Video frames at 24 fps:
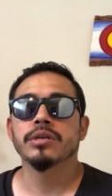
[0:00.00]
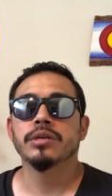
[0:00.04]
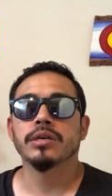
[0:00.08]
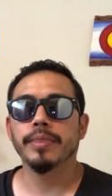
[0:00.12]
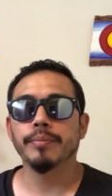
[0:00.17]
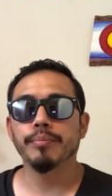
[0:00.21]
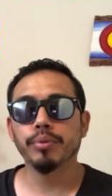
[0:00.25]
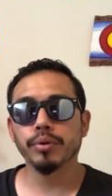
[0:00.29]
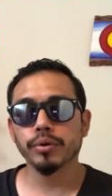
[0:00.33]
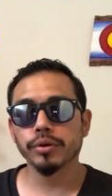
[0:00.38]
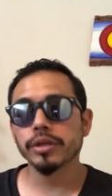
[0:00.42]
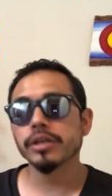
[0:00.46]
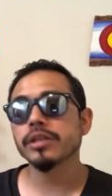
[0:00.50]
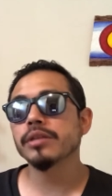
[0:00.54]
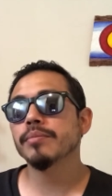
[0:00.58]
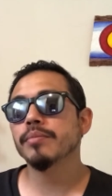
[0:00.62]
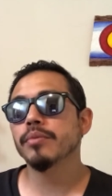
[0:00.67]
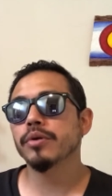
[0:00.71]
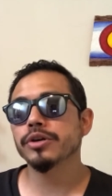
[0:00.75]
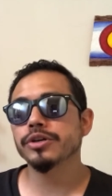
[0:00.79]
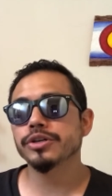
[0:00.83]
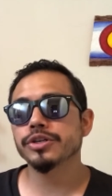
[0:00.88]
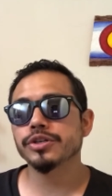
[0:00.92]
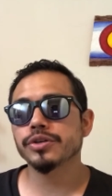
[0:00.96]
pulling the
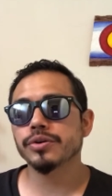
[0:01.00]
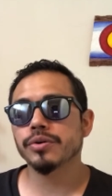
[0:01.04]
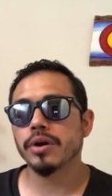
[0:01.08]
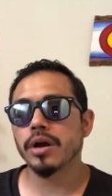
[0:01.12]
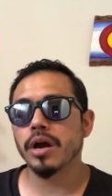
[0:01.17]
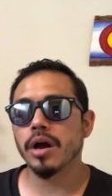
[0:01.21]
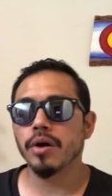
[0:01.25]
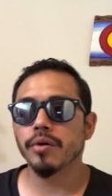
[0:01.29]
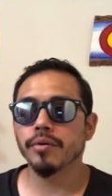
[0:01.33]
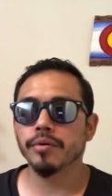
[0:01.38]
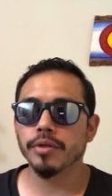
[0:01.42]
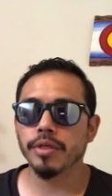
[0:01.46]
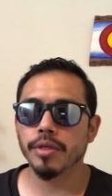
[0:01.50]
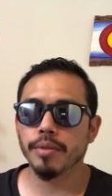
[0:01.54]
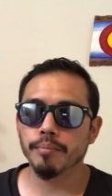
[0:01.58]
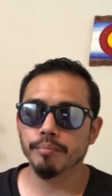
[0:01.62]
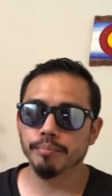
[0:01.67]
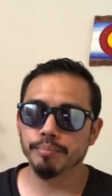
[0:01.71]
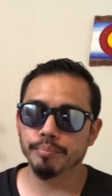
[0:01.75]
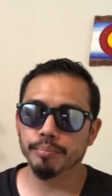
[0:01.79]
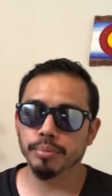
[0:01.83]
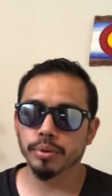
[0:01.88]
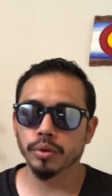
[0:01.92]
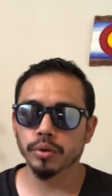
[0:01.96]
moisture out,
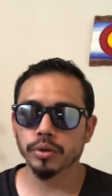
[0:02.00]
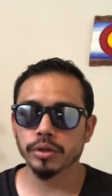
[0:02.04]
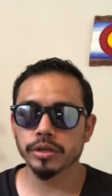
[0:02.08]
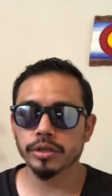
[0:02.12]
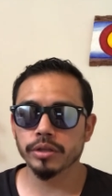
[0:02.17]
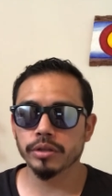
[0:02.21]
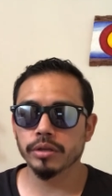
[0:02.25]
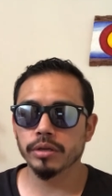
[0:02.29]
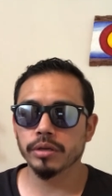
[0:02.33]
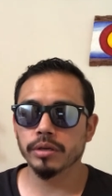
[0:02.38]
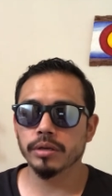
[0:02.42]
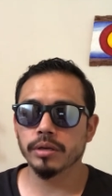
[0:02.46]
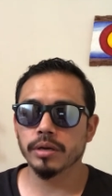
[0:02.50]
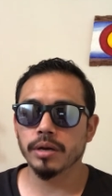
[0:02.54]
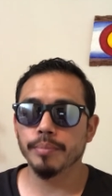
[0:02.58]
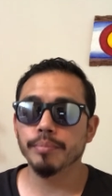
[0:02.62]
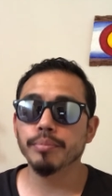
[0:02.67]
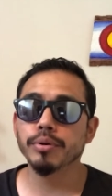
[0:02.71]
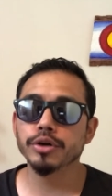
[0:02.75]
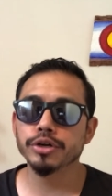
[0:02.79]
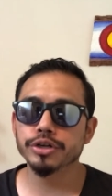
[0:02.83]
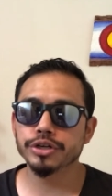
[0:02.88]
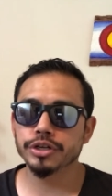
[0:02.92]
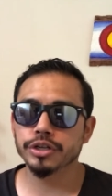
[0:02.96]

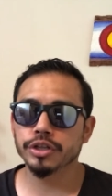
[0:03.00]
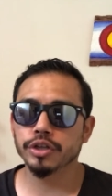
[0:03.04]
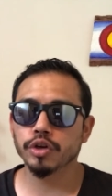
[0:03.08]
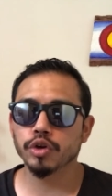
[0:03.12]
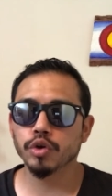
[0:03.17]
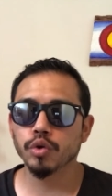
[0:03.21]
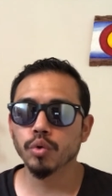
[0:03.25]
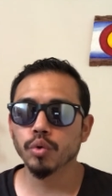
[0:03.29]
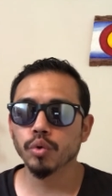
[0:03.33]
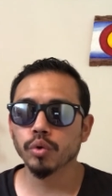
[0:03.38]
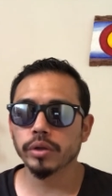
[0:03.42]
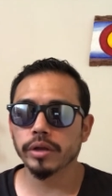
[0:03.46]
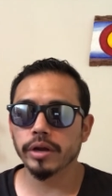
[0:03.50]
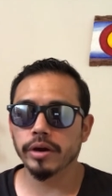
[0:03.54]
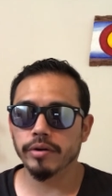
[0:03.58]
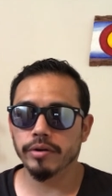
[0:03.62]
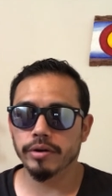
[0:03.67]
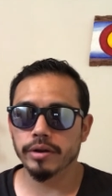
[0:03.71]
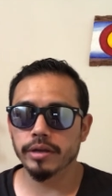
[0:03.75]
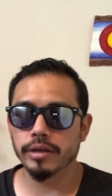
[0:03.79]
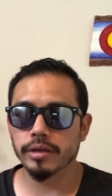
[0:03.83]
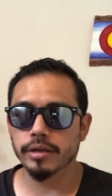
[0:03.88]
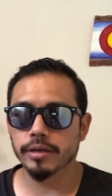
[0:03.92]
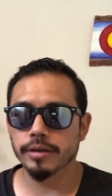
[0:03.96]
pushing the cool air
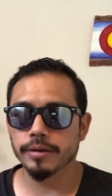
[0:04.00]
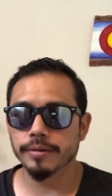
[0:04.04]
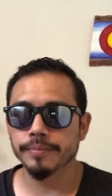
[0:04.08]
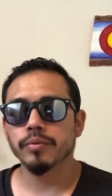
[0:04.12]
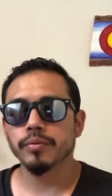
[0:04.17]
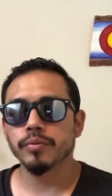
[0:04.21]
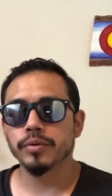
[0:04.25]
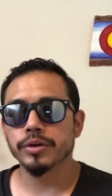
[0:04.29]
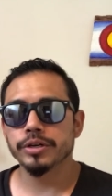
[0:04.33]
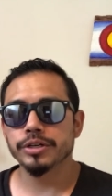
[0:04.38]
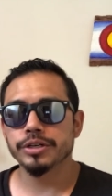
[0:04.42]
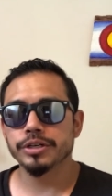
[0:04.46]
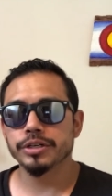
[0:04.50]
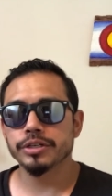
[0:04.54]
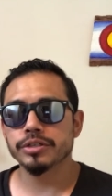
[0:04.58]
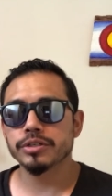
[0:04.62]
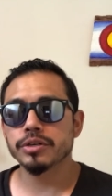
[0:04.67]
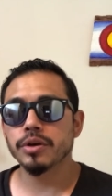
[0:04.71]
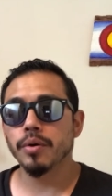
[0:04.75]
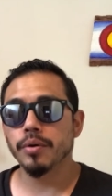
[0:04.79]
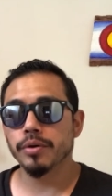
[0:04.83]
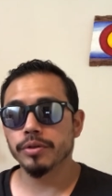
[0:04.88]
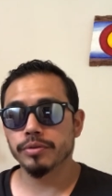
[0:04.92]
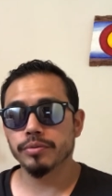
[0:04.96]
in, which is
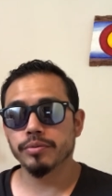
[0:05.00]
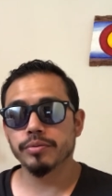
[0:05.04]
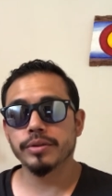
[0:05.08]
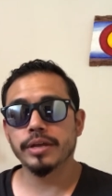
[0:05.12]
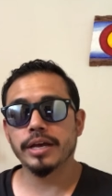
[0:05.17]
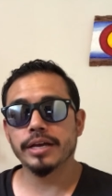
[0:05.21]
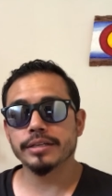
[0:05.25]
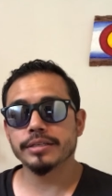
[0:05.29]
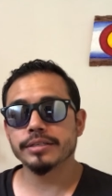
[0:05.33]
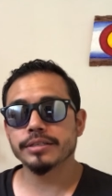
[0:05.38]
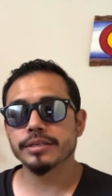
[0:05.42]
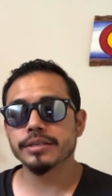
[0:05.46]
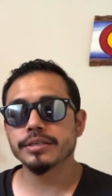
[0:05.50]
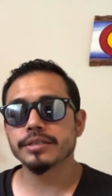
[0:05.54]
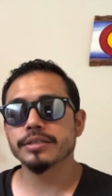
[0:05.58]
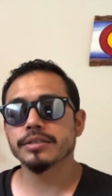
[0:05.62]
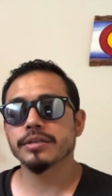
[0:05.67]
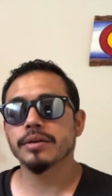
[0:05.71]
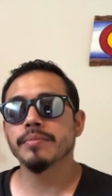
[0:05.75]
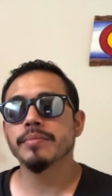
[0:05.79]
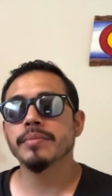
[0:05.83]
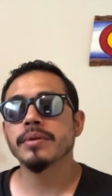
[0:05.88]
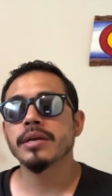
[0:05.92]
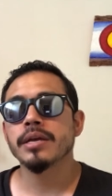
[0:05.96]
going through that
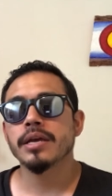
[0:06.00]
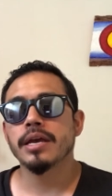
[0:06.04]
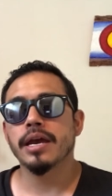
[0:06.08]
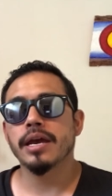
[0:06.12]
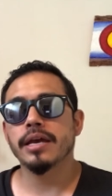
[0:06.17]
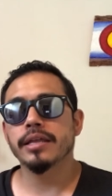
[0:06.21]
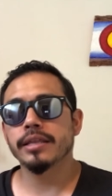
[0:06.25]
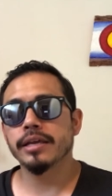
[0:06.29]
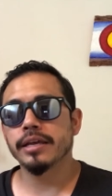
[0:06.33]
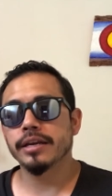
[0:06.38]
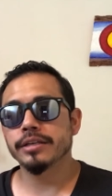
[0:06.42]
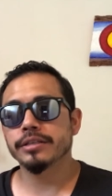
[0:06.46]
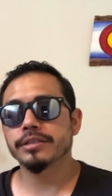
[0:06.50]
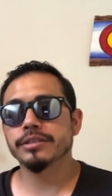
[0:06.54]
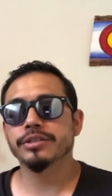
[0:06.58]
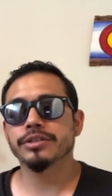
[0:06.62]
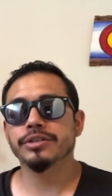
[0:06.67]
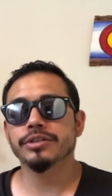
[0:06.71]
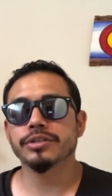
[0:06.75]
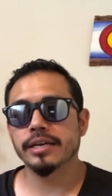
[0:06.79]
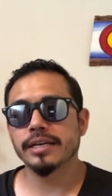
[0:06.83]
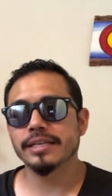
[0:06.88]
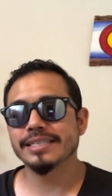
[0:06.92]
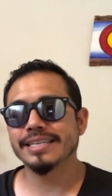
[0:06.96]
system, and then
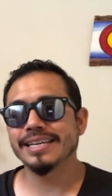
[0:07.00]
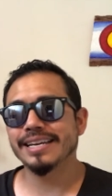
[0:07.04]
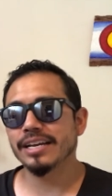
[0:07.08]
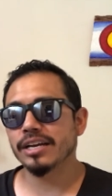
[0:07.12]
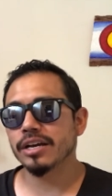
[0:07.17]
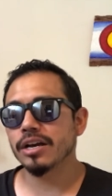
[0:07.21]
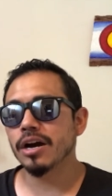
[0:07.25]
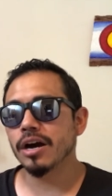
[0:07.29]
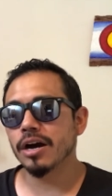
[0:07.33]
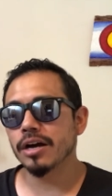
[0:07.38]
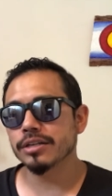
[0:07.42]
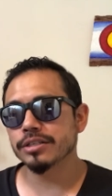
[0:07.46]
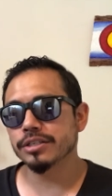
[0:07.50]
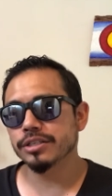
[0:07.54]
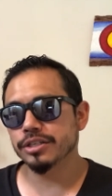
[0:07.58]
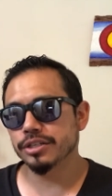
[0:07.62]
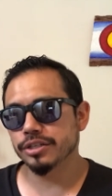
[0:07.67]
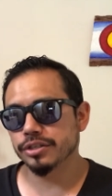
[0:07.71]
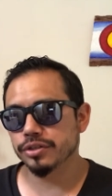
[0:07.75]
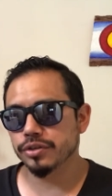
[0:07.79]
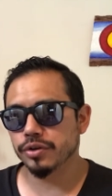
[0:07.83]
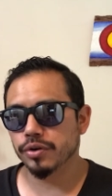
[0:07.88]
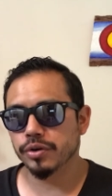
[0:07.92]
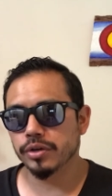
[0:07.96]
it's in a
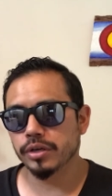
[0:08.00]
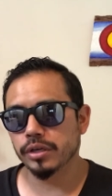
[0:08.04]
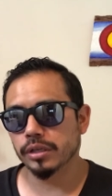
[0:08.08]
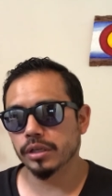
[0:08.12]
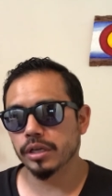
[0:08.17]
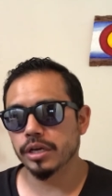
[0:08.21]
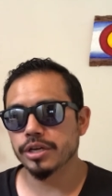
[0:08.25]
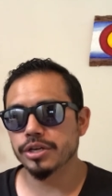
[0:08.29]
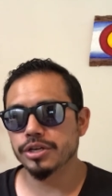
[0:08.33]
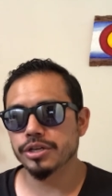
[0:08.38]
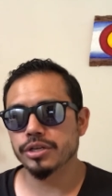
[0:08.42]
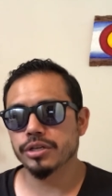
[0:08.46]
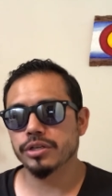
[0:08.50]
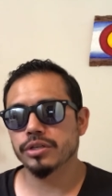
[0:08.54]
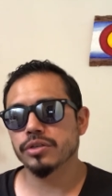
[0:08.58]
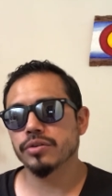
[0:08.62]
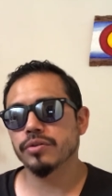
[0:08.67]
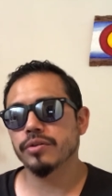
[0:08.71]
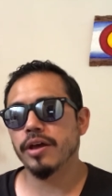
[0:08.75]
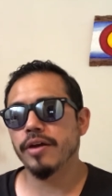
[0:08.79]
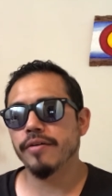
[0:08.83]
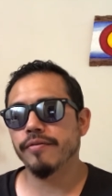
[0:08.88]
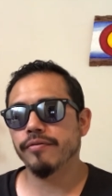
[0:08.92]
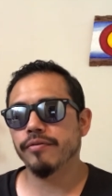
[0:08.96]
constant circulation. So
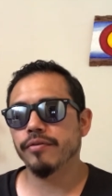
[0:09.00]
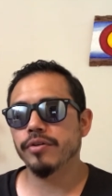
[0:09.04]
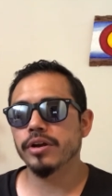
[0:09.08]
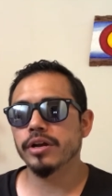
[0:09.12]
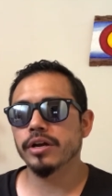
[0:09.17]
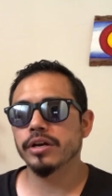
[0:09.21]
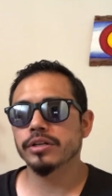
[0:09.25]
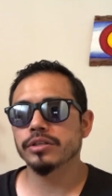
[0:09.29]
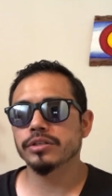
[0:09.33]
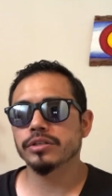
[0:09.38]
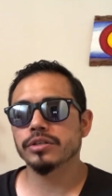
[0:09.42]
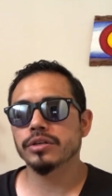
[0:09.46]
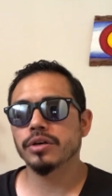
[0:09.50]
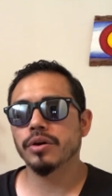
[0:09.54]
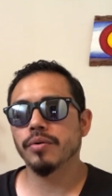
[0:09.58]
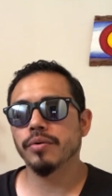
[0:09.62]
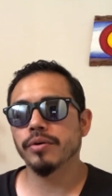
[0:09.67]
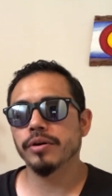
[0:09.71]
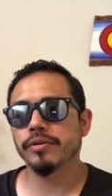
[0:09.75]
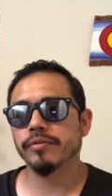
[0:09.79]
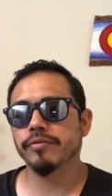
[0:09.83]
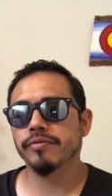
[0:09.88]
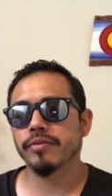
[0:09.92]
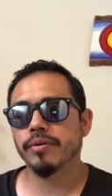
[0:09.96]
that freon's
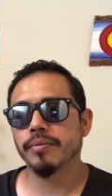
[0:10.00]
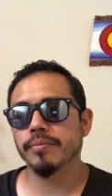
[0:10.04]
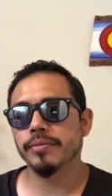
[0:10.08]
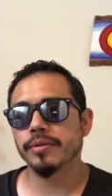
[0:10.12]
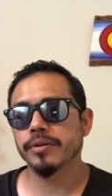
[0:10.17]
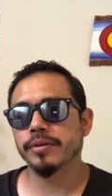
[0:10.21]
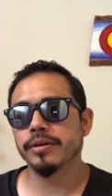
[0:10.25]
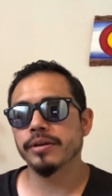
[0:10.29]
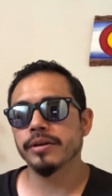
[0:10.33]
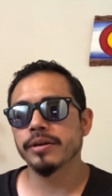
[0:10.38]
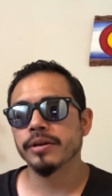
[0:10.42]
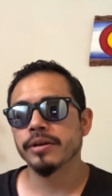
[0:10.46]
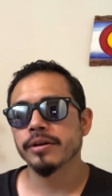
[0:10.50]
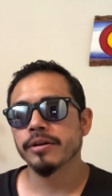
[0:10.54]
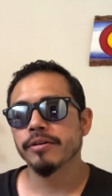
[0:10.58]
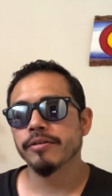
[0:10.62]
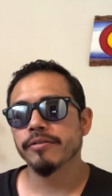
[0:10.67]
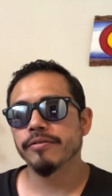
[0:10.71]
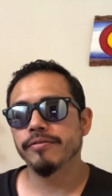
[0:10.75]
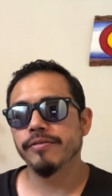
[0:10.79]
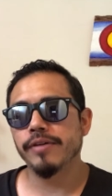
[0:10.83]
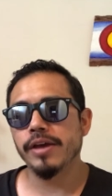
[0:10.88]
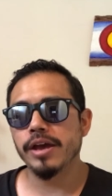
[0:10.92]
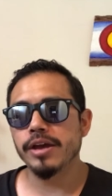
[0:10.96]
going from the
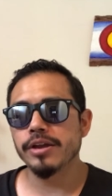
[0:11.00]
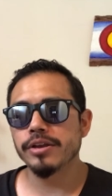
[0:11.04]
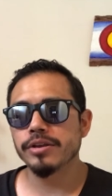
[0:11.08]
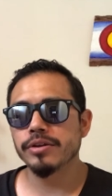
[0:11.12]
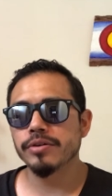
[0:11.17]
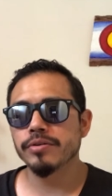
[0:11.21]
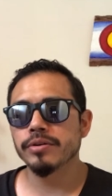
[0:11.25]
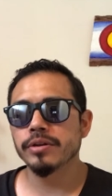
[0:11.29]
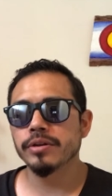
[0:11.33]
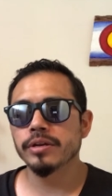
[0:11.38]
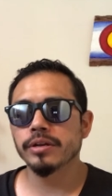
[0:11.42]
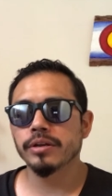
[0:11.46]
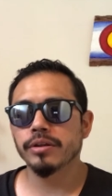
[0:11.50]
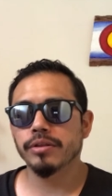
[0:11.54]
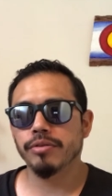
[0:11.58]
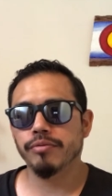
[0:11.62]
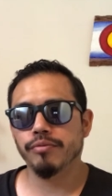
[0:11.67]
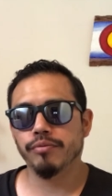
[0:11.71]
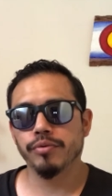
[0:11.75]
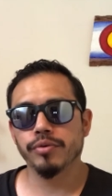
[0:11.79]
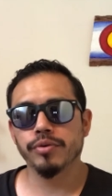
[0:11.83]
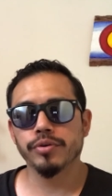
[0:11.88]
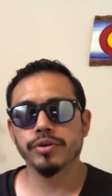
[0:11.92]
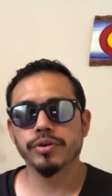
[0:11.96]
fan unit
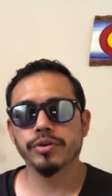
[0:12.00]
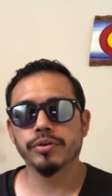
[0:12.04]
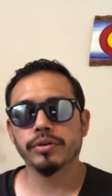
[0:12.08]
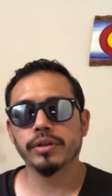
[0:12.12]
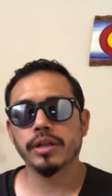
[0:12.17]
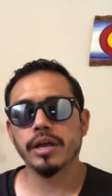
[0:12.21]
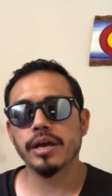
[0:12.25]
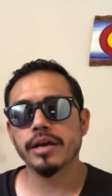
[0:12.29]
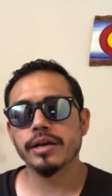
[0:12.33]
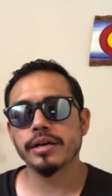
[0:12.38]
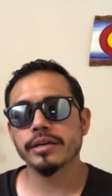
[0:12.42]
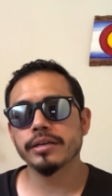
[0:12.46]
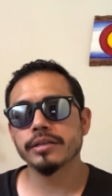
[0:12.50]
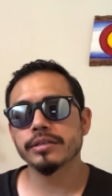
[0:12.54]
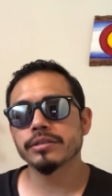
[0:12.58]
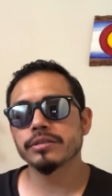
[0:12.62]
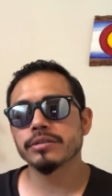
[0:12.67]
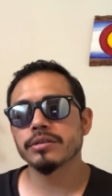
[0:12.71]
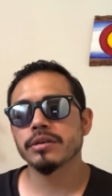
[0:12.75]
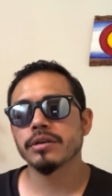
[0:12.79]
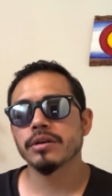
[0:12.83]
through your lines